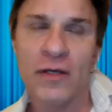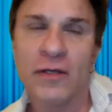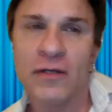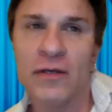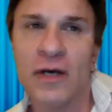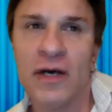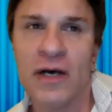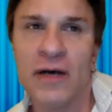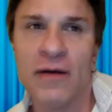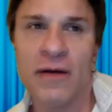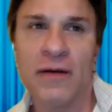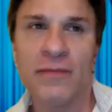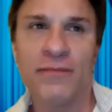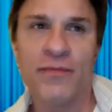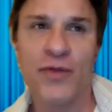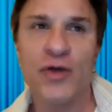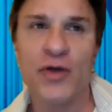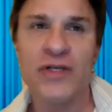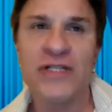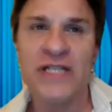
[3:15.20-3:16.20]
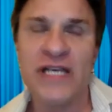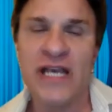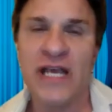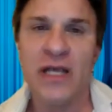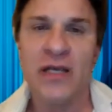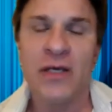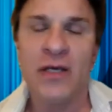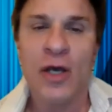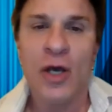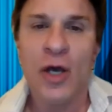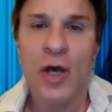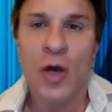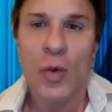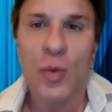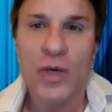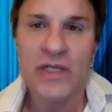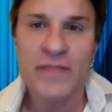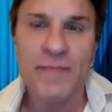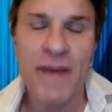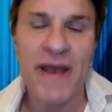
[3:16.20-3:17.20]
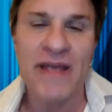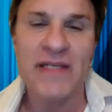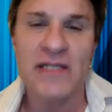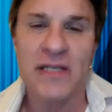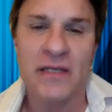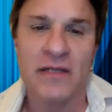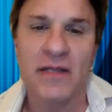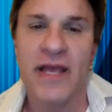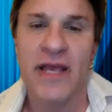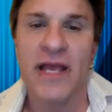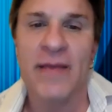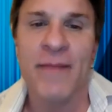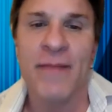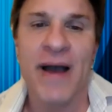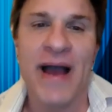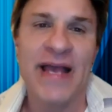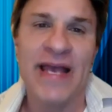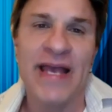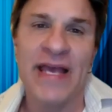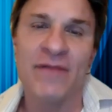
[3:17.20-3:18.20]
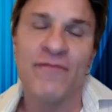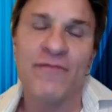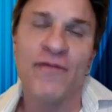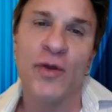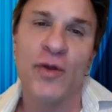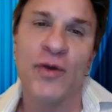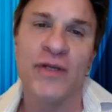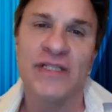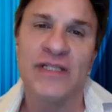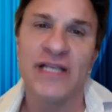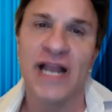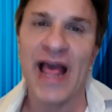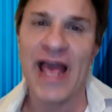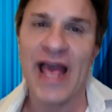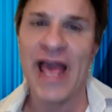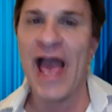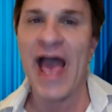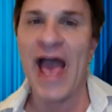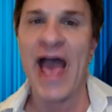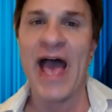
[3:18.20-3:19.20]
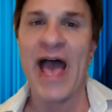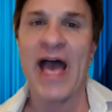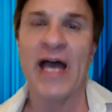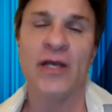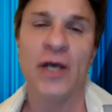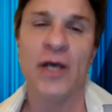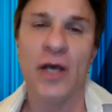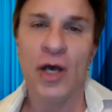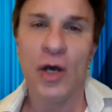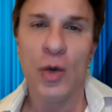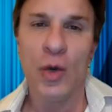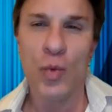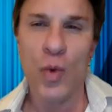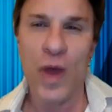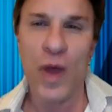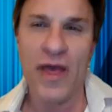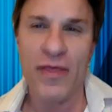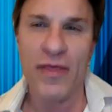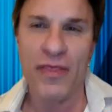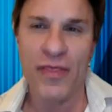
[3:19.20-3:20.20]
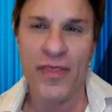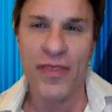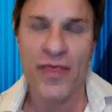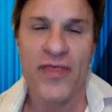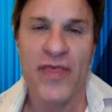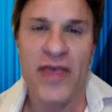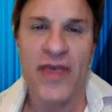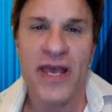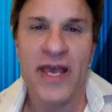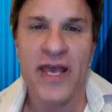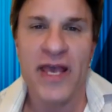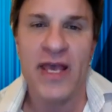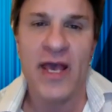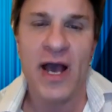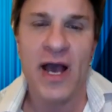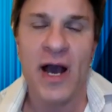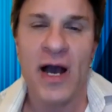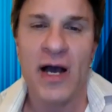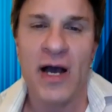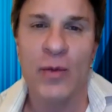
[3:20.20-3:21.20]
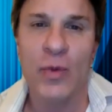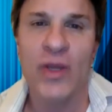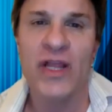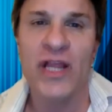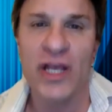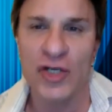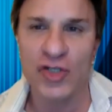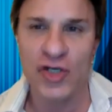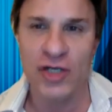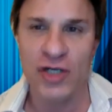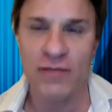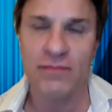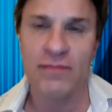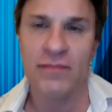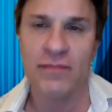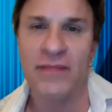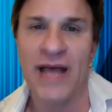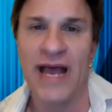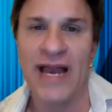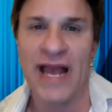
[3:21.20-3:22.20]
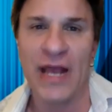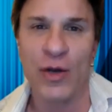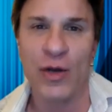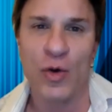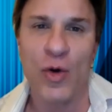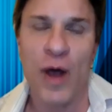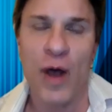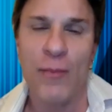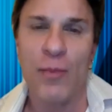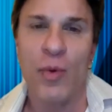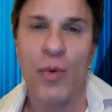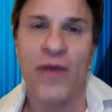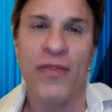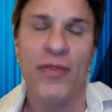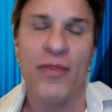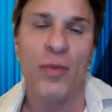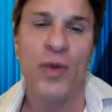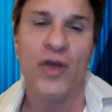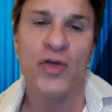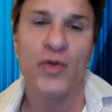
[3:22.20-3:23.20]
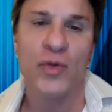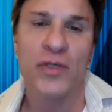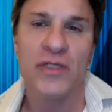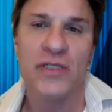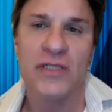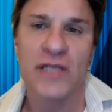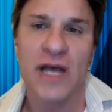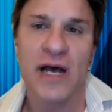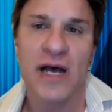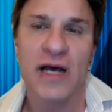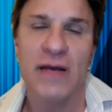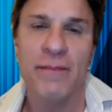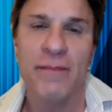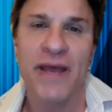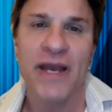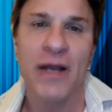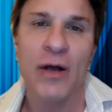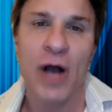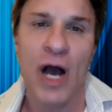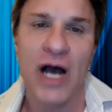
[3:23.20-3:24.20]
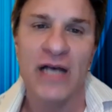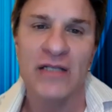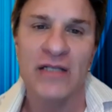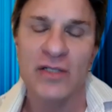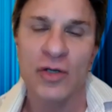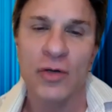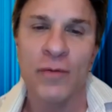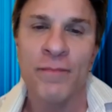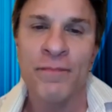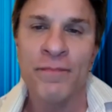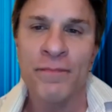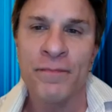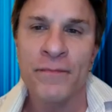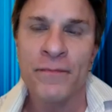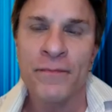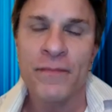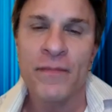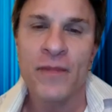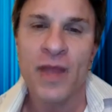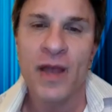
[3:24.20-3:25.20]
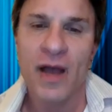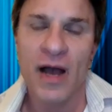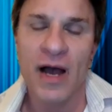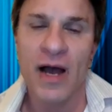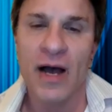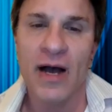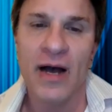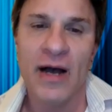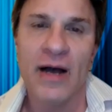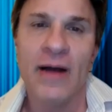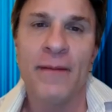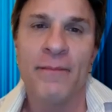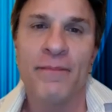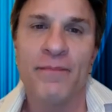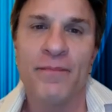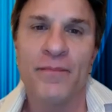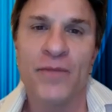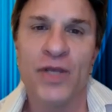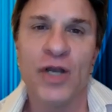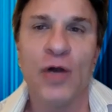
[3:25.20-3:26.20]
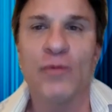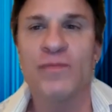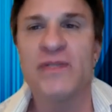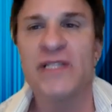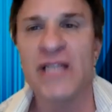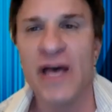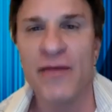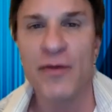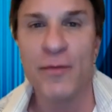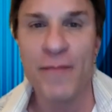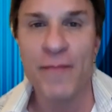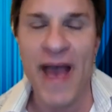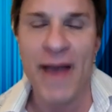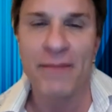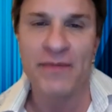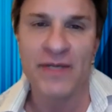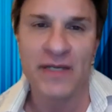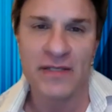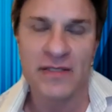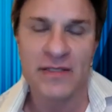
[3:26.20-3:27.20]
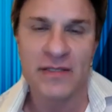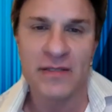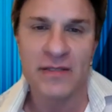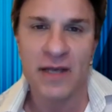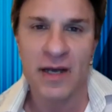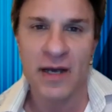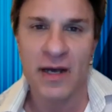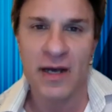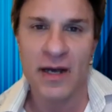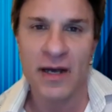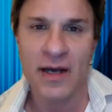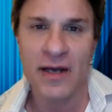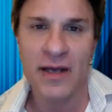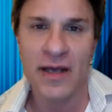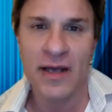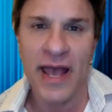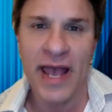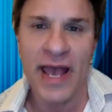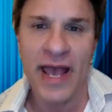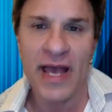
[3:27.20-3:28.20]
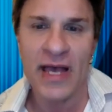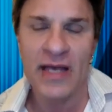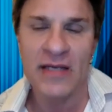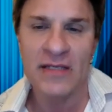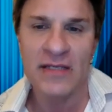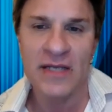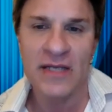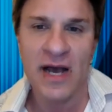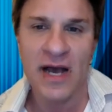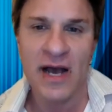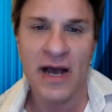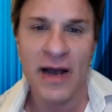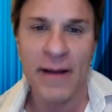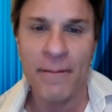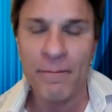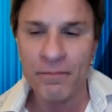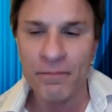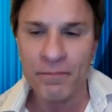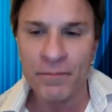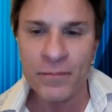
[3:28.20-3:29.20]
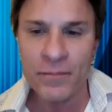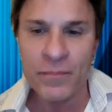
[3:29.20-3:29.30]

uh, 13, was basically my influence that I had with the uh, religion that I grew up with, which was uh, Pentecostal um, you know, Southern Baptists. Uh, and um,